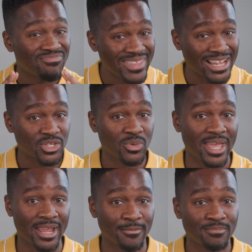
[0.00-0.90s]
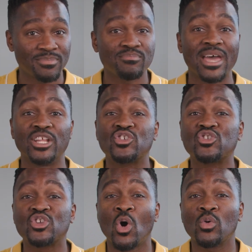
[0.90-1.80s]
That's okay, and it's
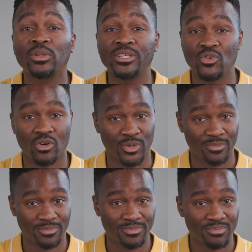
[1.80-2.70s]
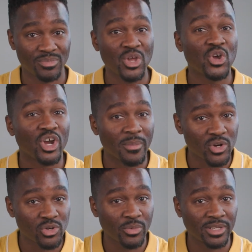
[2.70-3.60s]
totally normal.
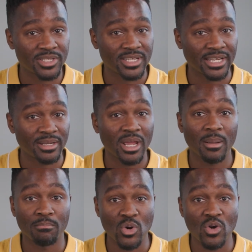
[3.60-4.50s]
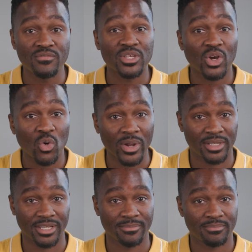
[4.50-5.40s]
Commercial real estate moves
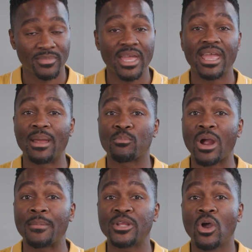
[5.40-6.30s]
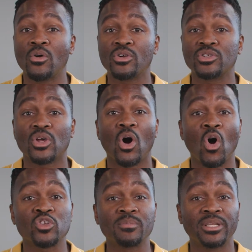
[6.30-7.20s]
quickly, and property owners
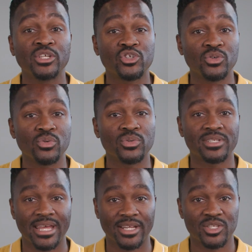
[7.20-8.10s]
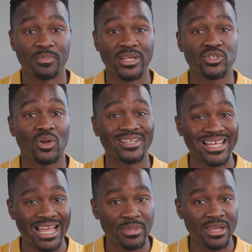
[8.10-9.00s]
ultimately choose tenants based on
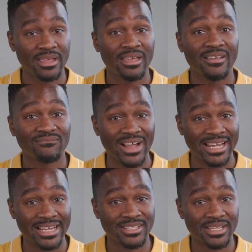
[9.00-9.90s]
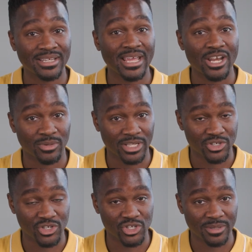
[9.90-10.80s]
timing, financing, and
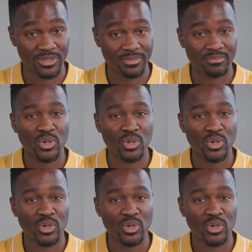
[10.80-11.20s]
relationships.